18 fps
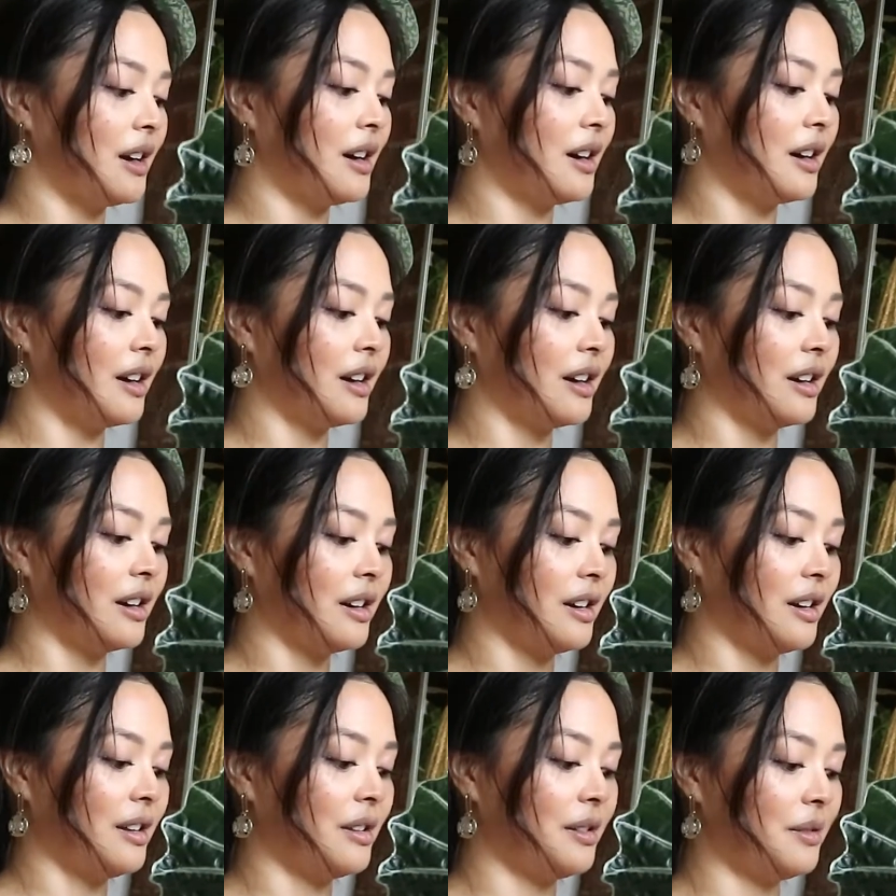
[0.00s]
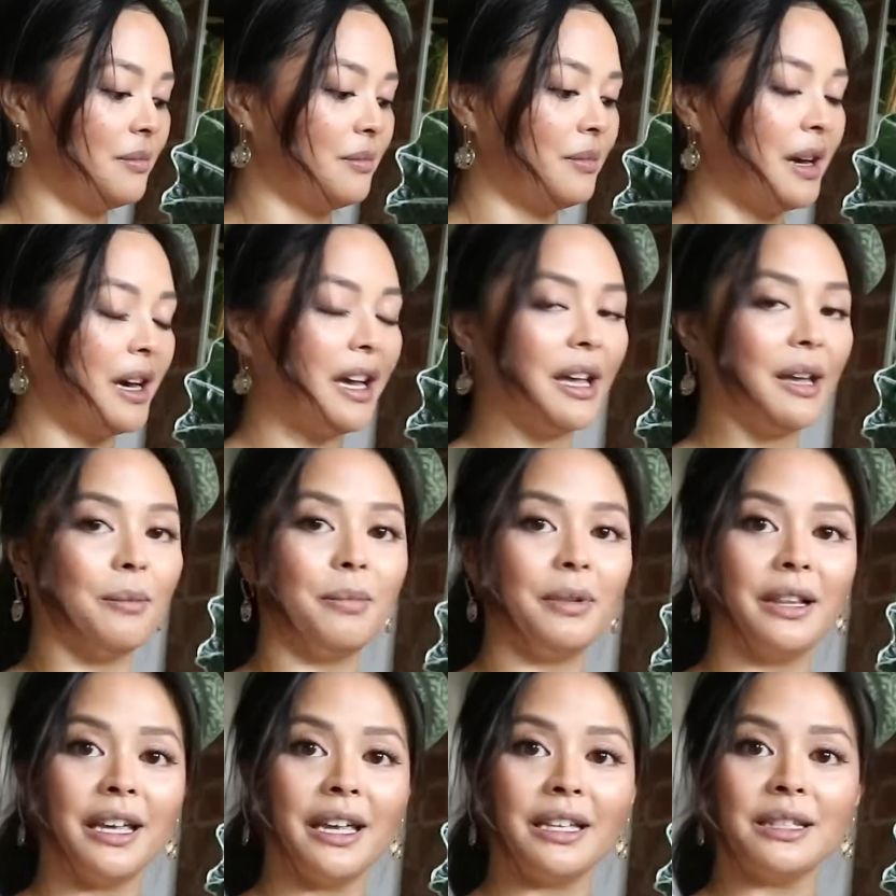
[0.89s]
are my
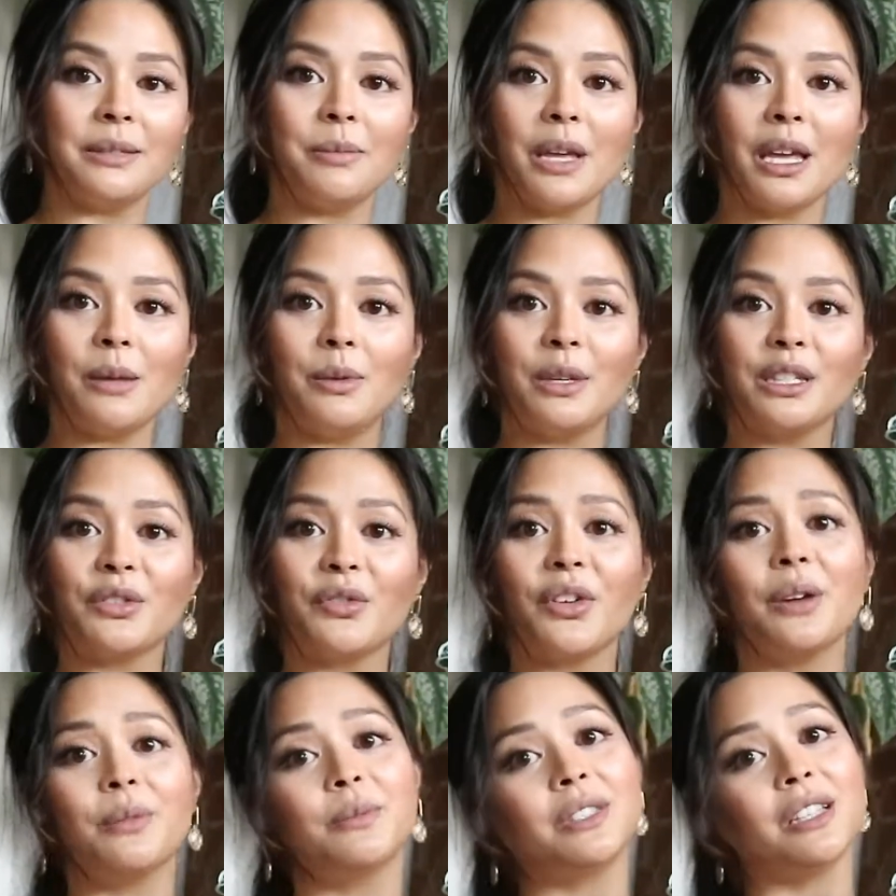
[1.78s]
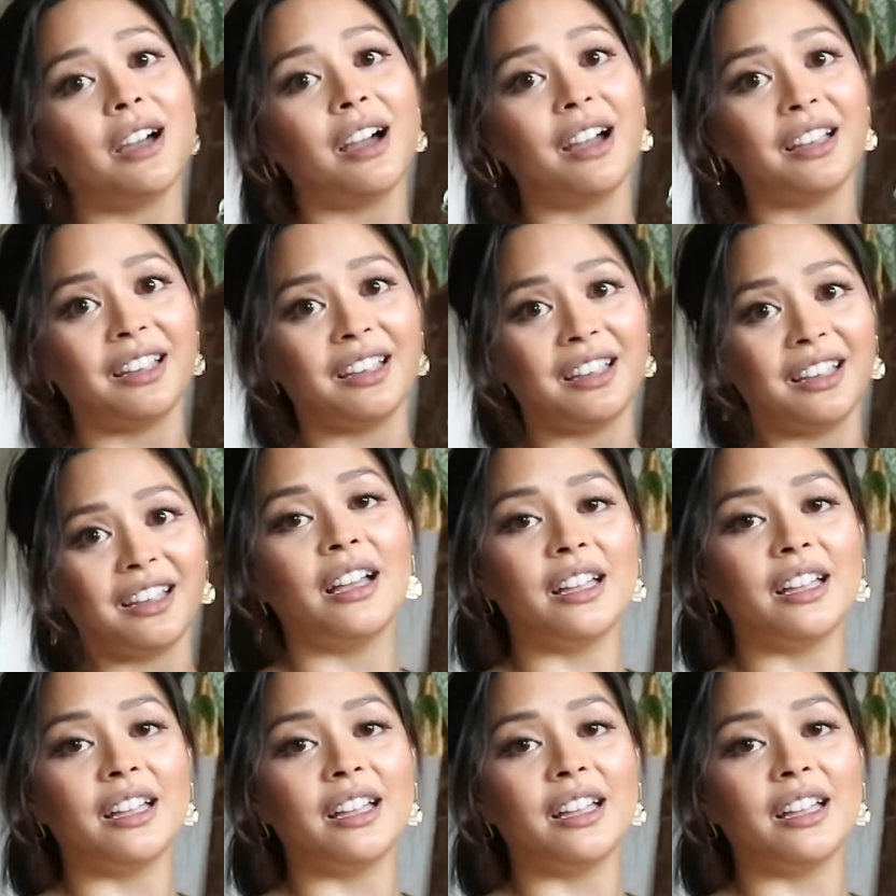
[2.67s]
plant babies from Da Hing.